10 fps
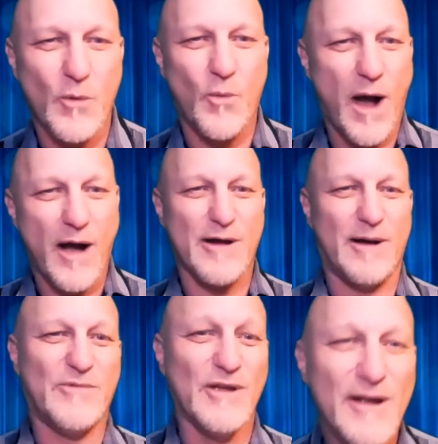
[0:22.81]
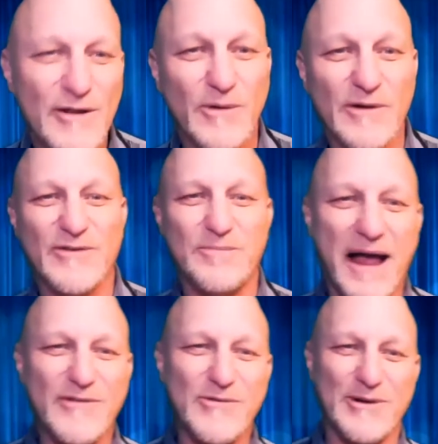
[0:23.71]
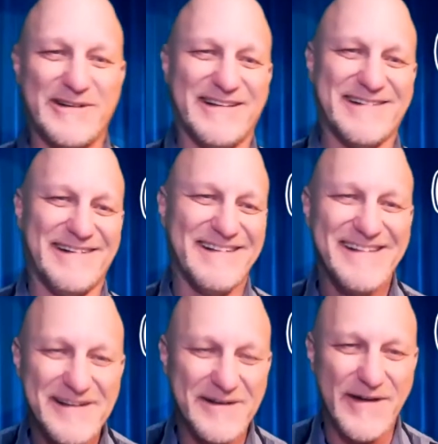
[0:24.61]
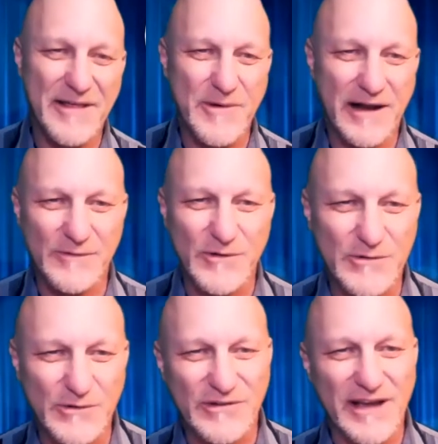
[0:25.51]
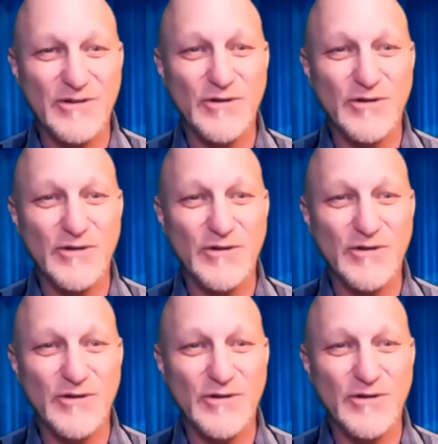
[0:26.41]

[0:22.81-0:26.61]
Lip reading: Welcome to a special edition of How to Rock the Virtual Stage.